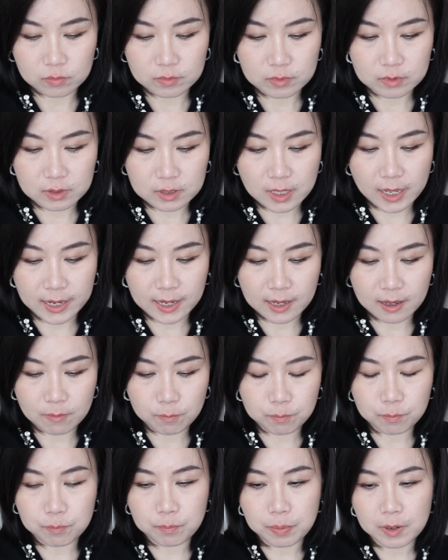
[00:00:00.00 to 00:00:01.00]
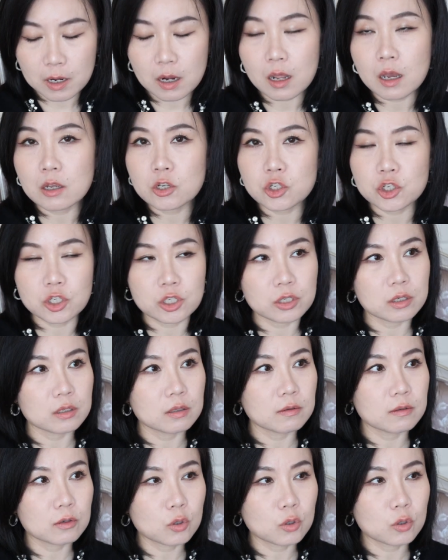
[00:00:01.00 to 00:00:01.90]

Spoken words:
Their blush